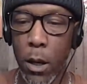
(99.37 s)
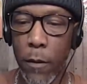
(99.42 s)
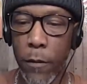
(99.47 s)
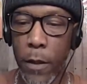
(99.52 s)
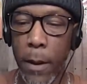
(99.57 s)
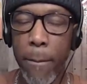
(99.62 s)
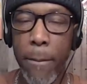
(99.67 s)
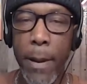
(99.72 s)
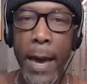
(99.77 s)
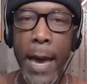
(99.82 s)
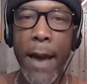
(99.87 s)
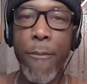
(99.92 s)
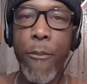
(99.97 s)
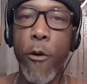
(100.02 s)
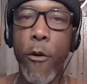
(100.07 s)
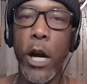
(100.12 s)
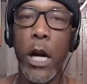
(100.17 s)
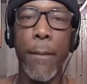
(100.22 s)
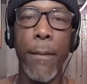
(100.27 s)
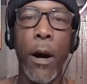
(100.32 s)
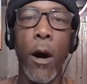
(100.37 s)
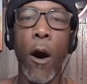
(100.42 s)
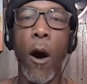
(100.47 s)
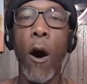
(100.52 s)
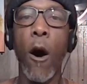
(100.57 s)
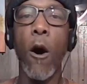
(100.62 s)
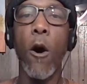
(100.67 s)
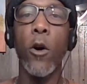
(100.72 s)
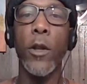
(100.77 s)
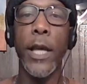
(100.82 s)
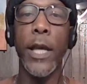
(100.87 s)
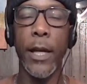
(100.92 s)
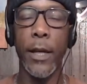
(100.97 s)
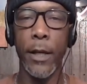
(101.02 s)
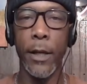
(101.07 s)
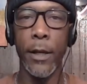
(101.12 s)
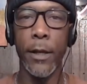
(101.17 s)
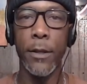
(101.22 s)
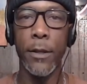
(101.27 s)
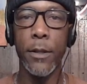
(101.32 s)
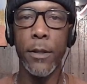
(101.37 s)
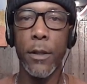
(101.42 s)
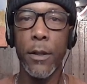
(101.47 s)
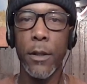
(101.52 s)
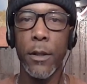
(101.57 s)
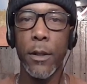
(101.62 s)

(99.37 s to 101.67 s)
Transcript: The bad part about all that is